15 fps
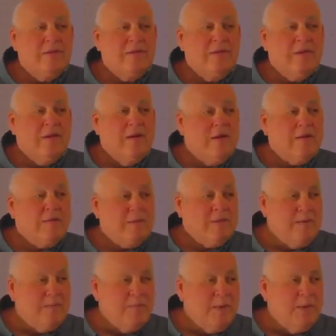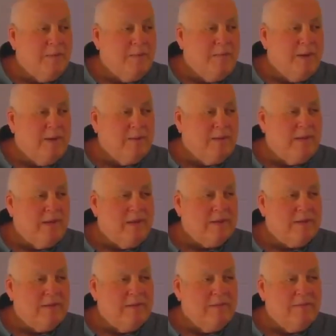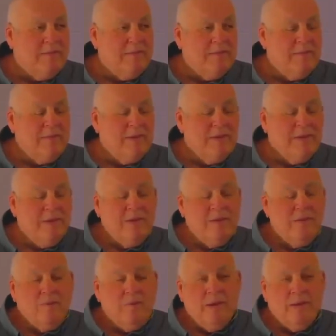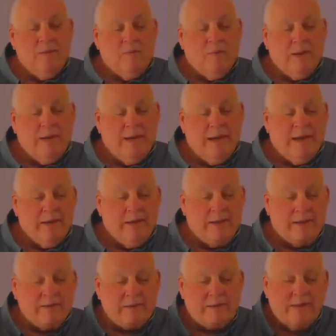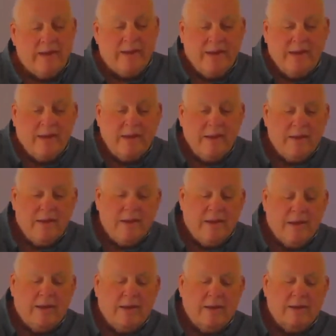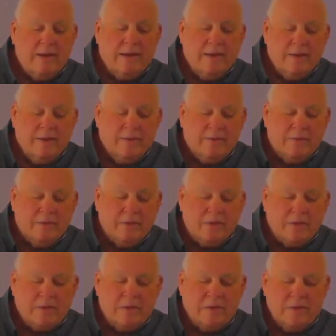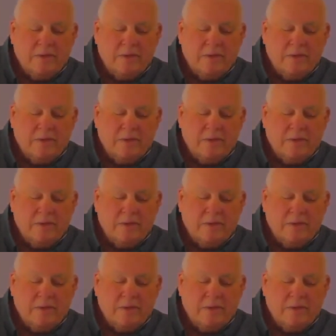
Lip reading: Talk with somebody about that. We had one gal yesterday in the first